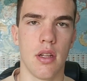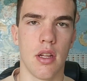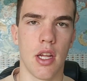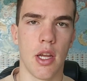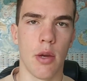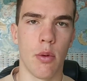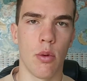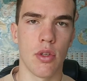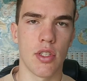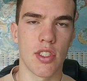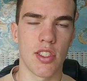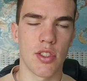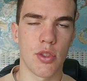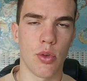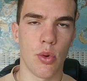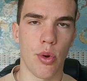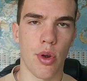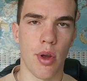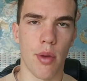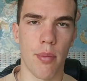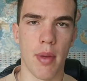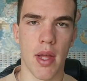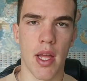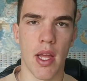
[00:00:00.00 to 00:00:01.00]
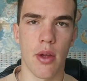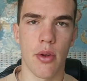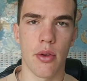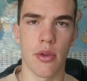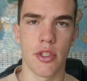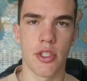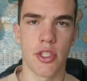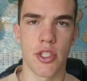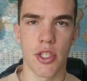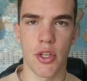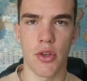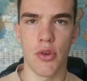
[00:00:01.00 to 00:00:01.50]
I want to talk
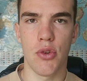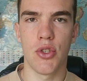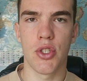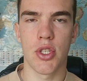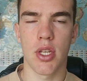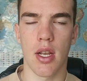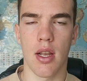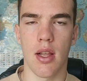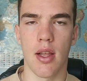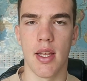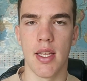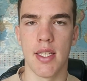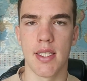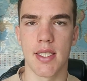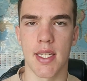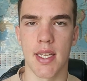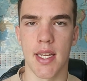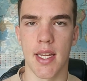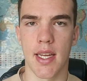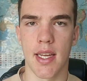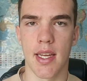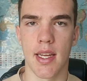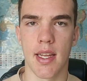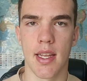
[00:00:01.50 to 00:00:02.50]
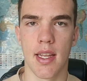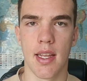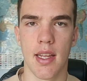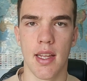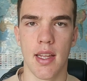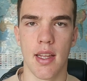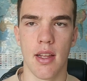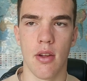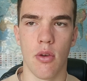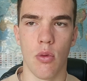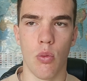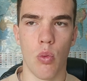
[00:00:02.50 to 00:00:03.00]
about socialising
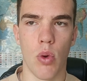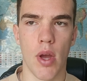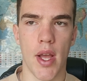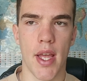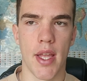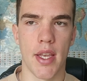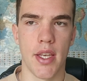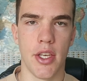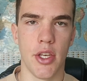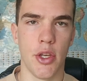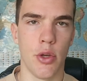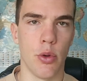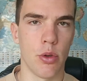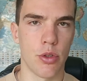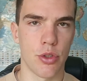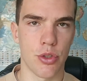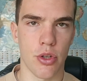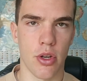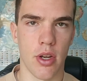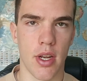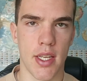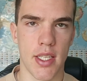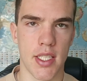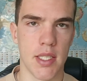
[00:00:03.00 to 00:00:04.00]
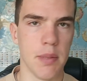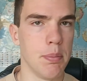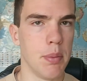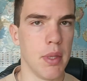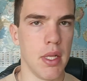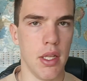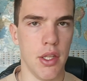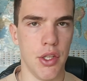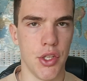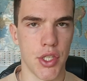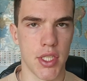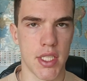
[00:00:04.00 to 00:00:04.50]
when you're trying to
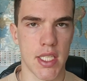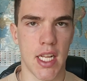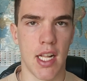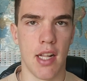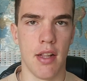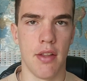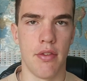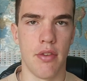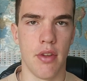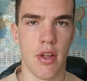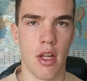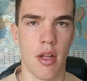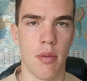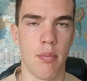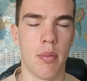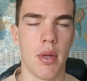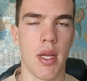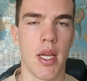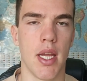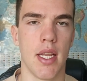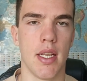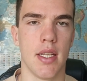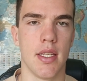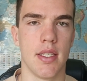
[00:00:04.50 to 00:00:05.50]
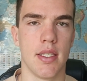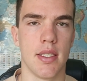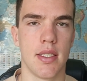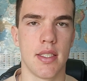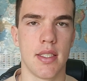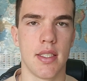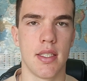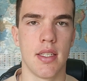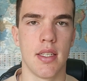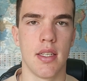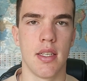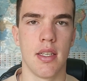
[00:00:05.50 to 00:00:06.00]
build yourself up and
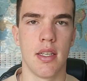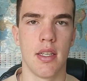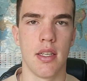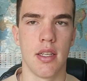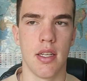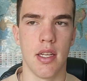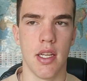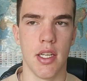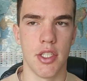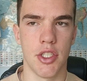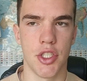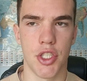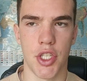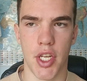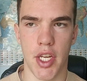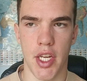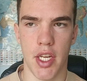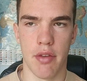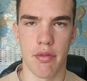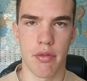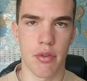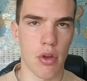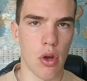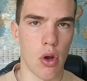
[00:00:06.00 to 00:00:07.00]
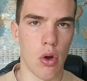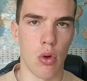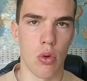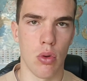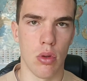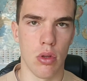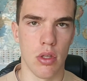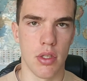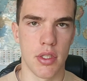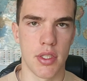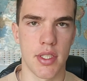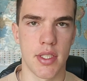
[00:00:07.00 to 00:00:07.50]
achieve
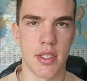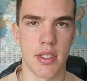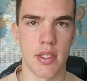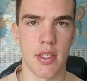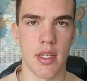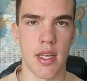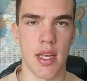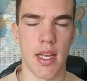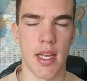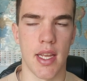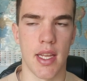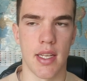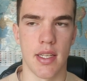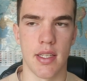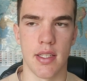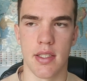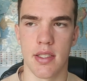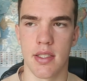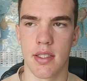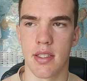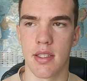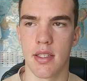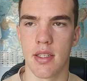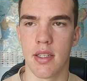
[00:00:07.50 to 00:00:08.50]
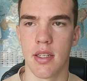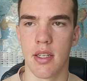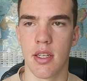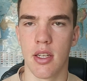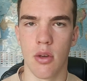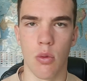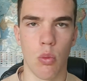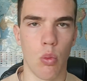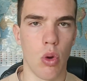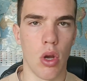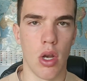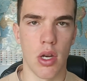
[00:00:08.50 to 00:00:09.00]
goals and
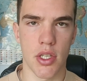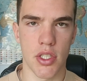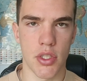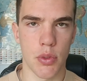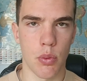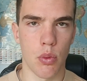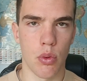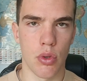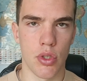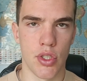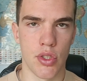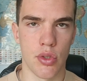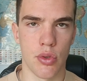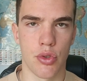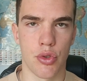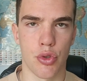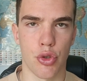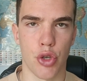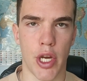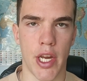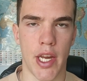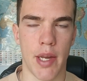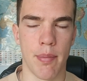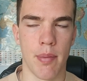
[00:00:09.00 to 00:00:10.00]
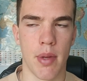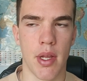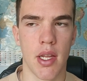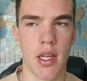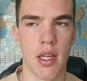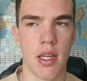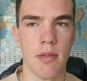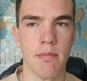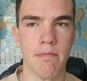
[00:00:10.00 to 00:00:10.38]
work towards your dream.